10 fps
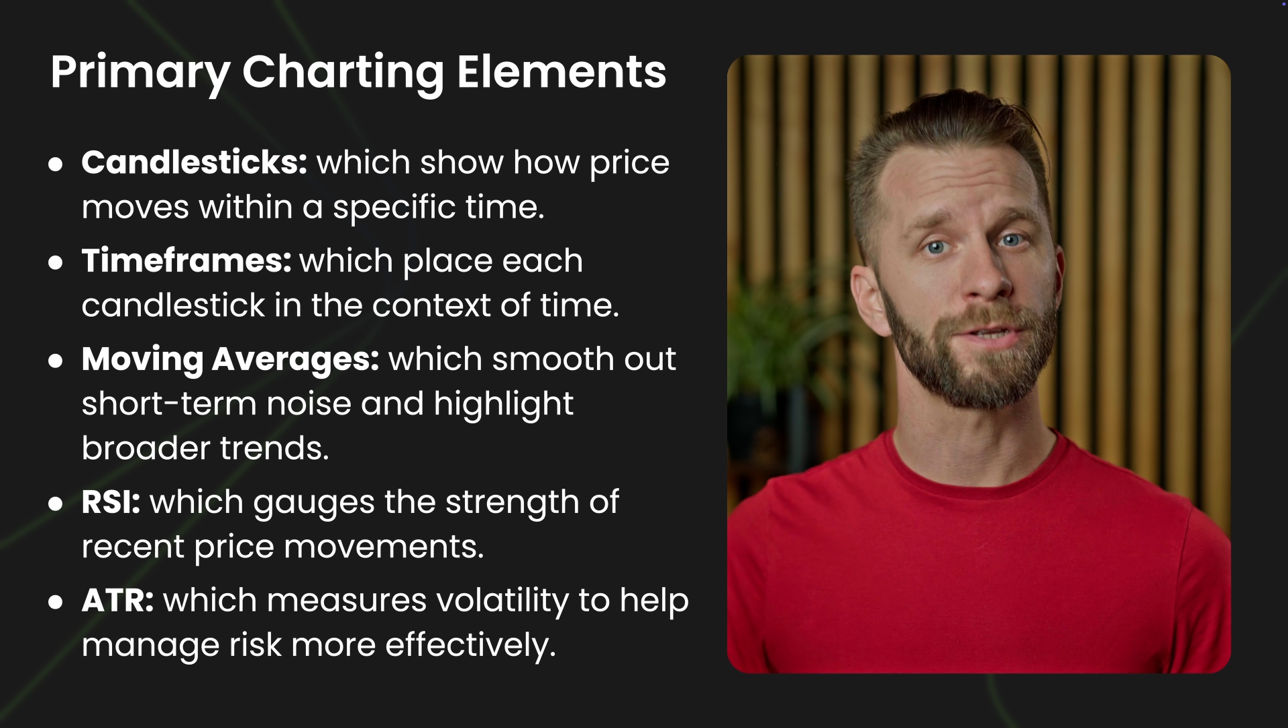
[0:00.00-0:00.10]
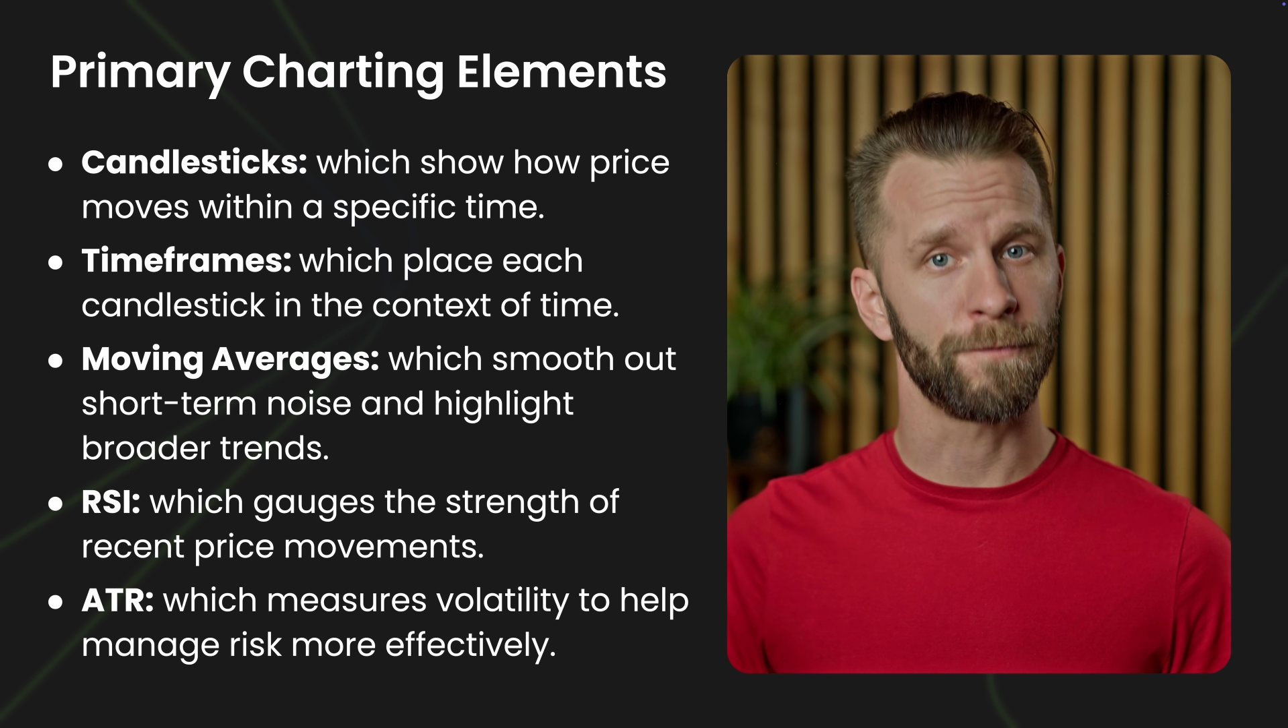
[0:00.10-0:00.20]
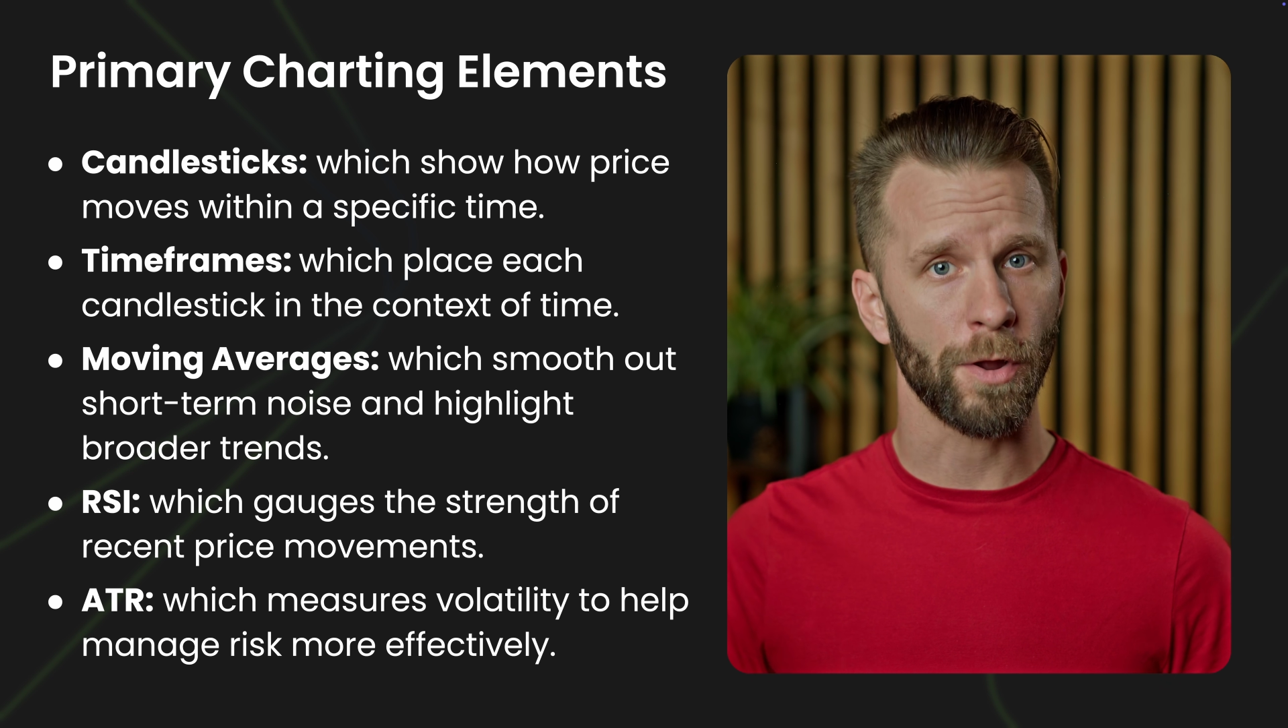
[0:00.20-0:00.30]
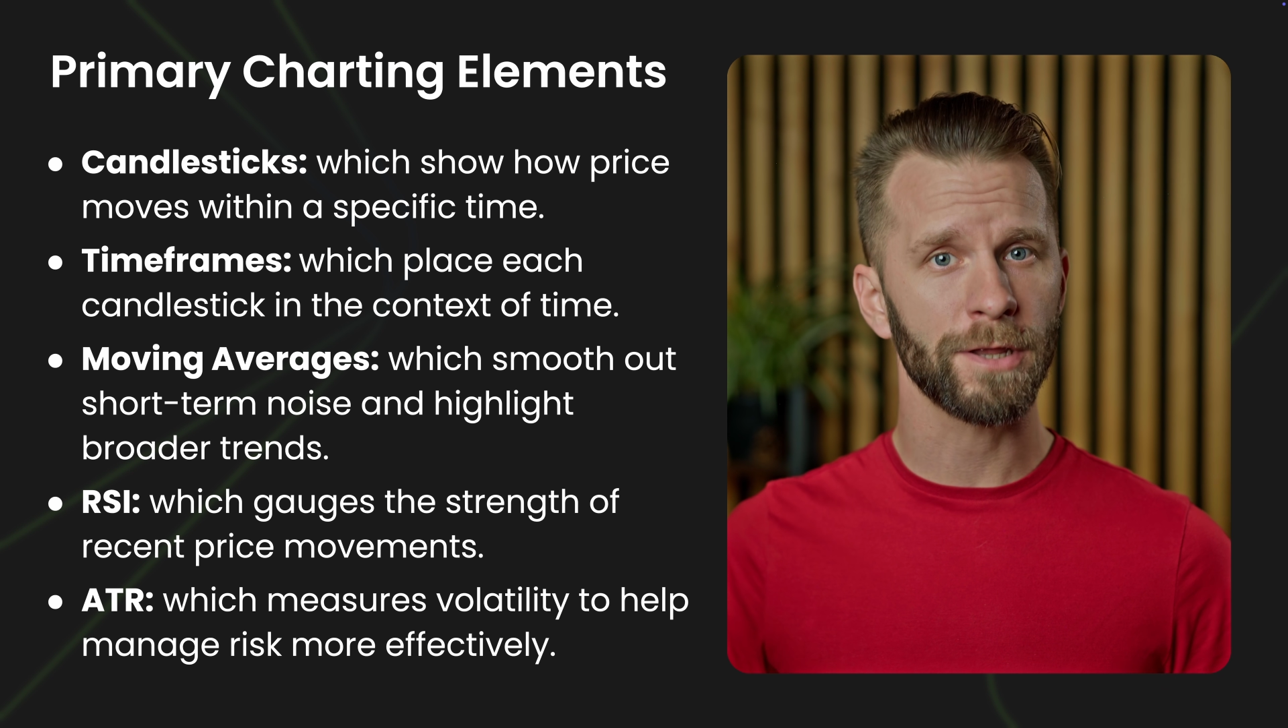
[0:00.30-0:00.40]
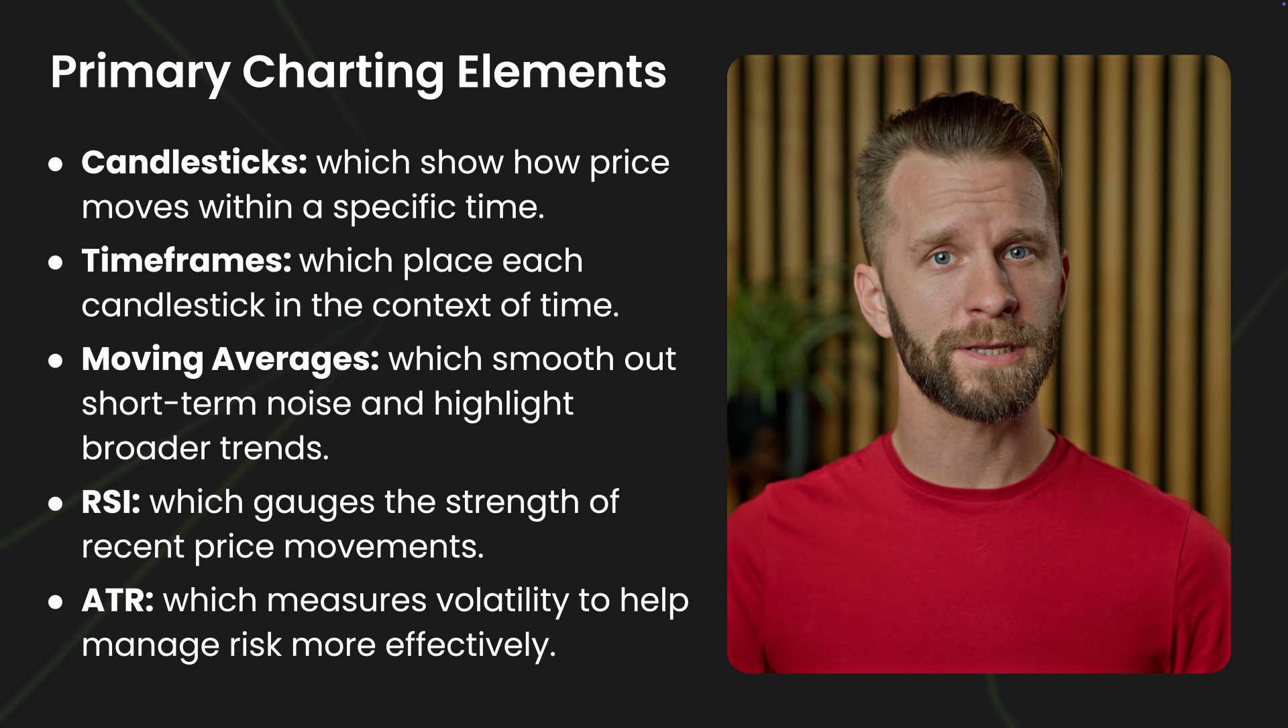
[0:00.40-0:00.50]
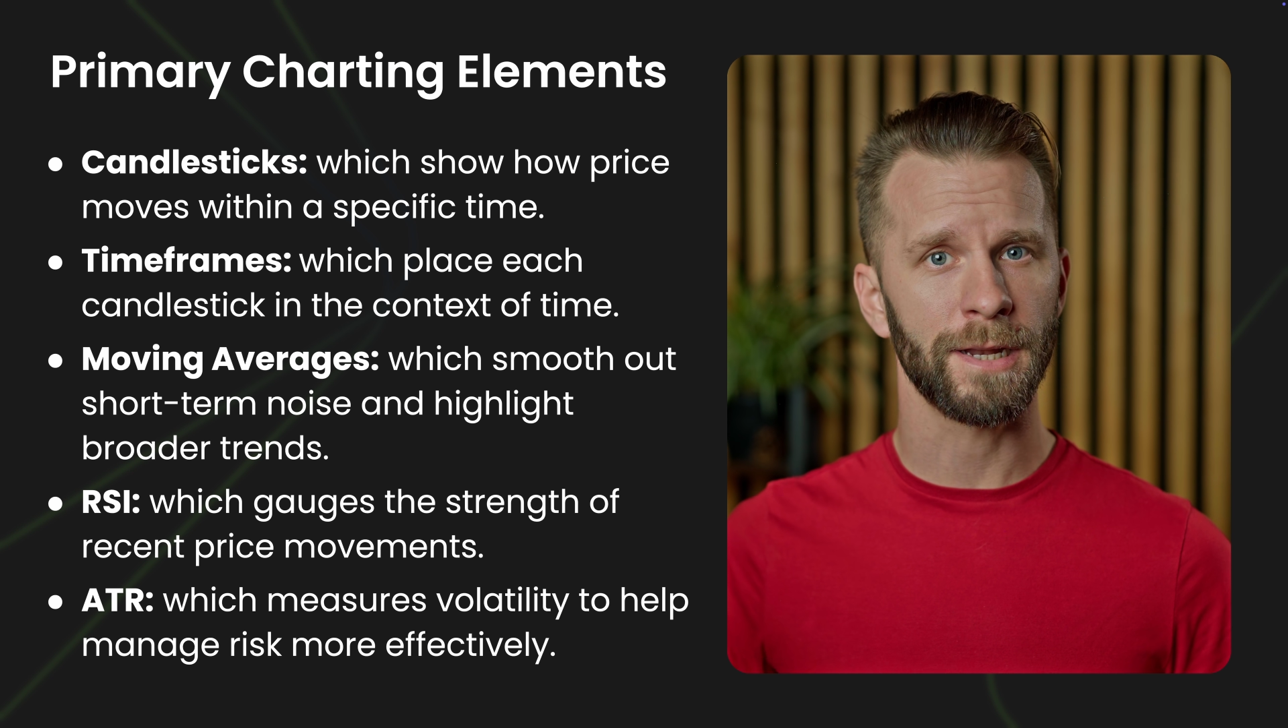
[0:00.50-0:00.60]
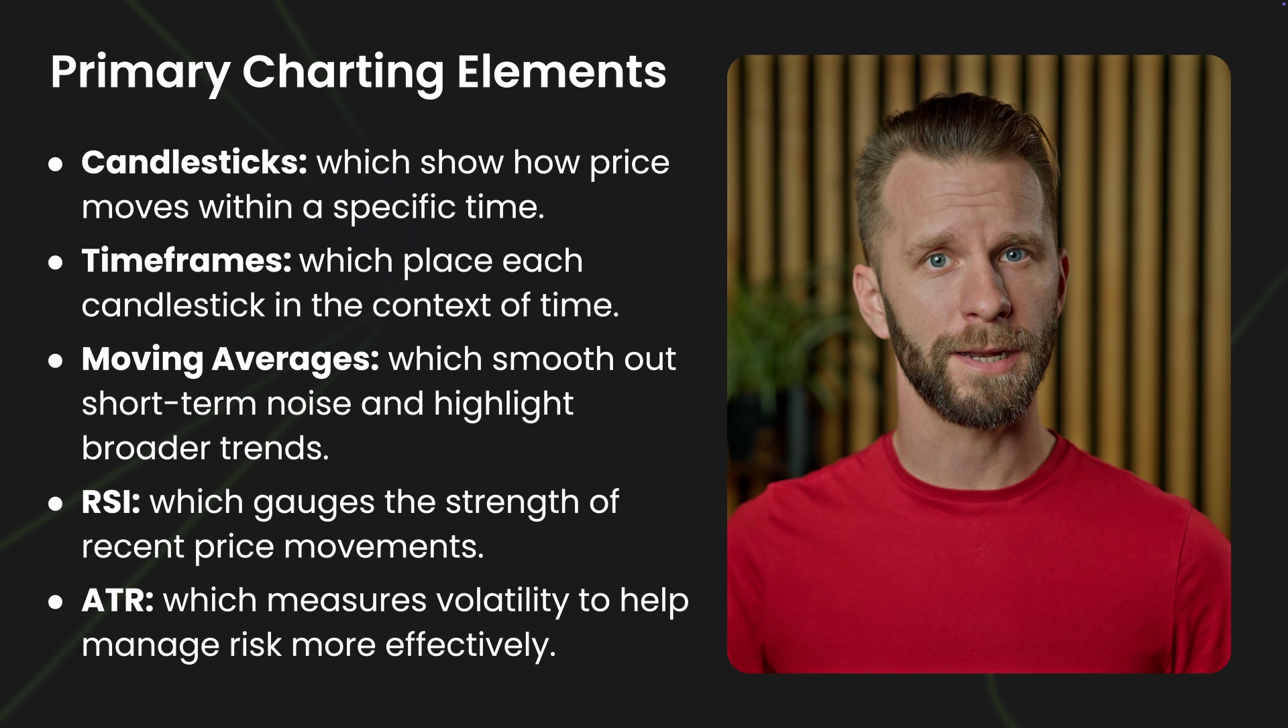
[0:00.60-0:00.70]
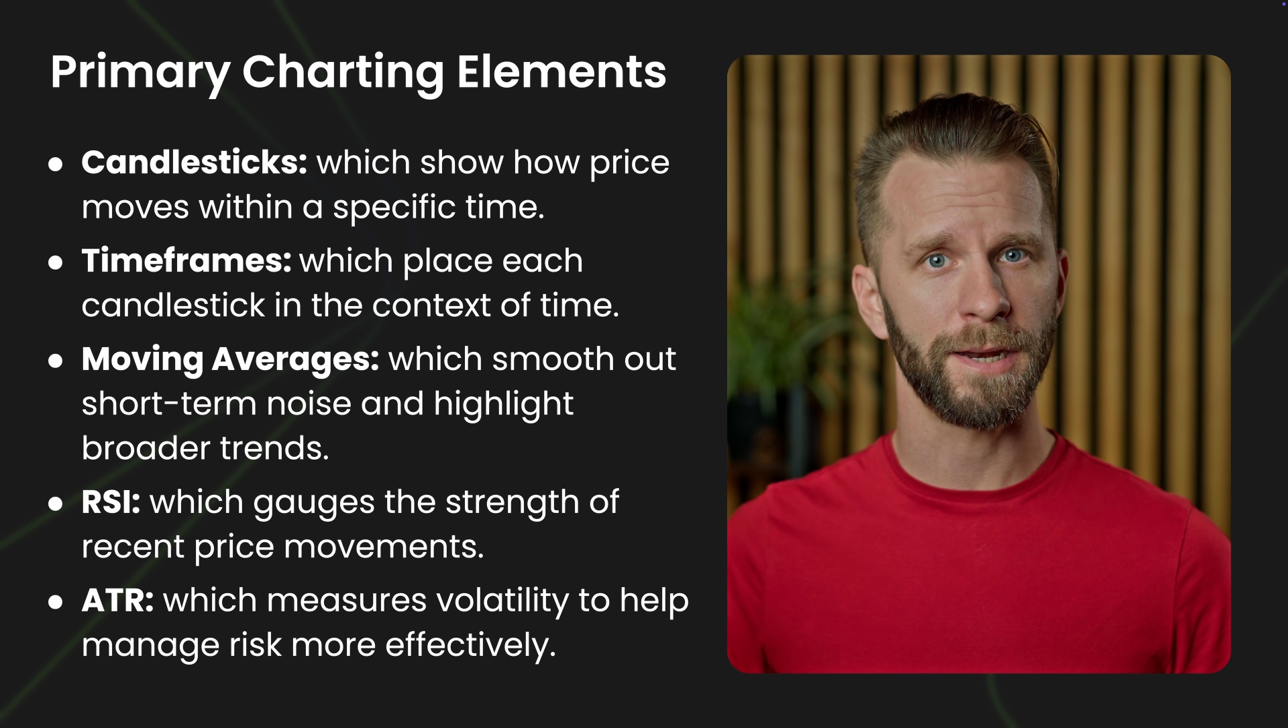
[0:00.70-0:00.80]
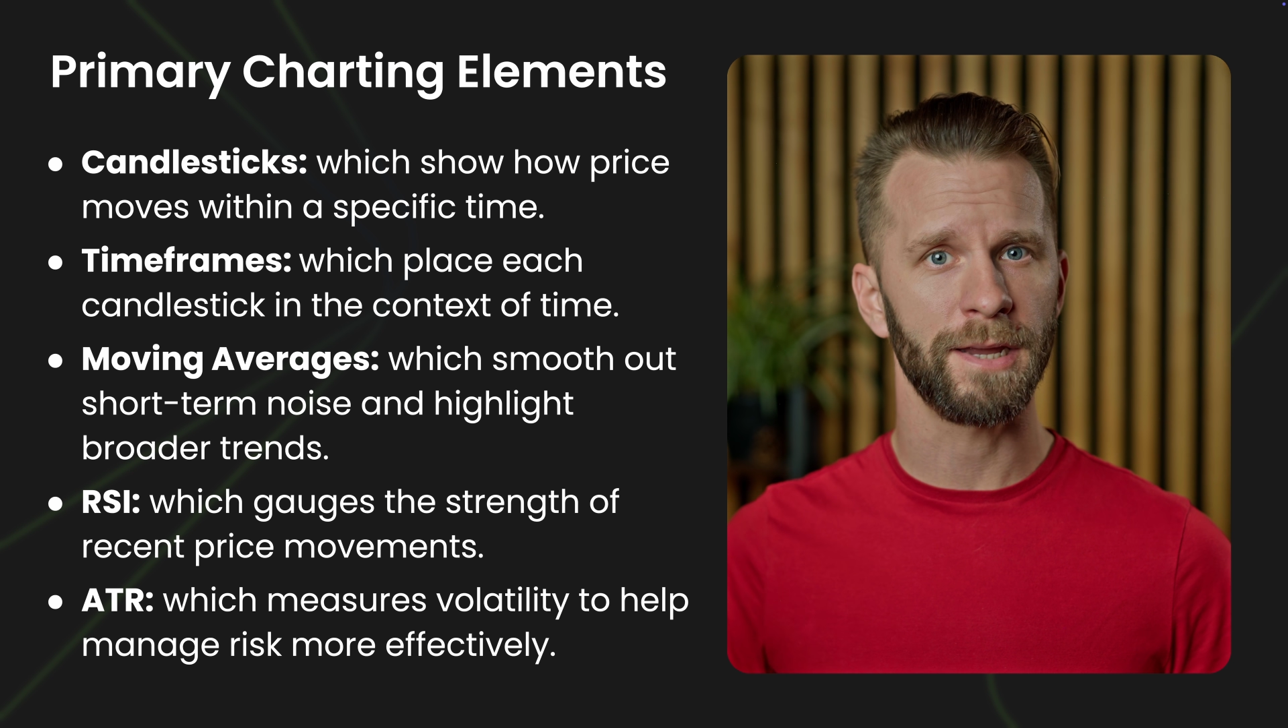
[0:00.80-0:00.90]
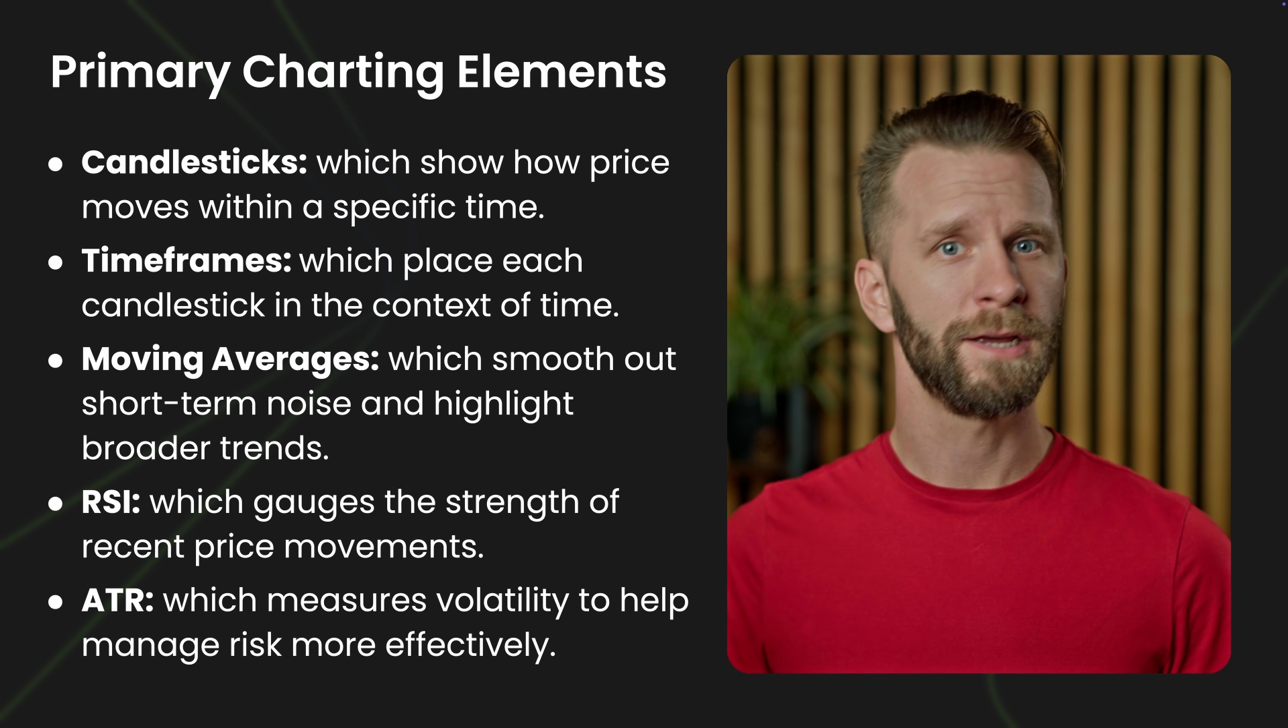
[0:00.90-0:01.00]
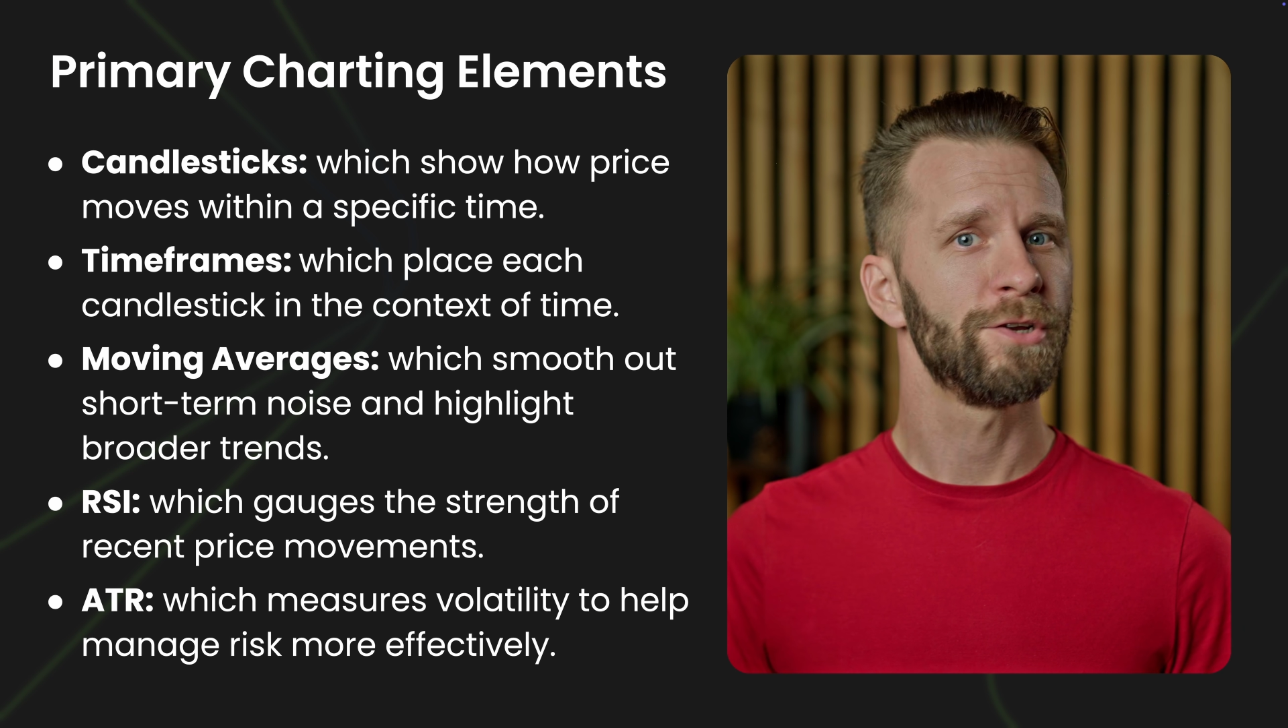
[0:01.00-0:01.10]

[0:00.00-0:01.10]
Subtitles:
volatility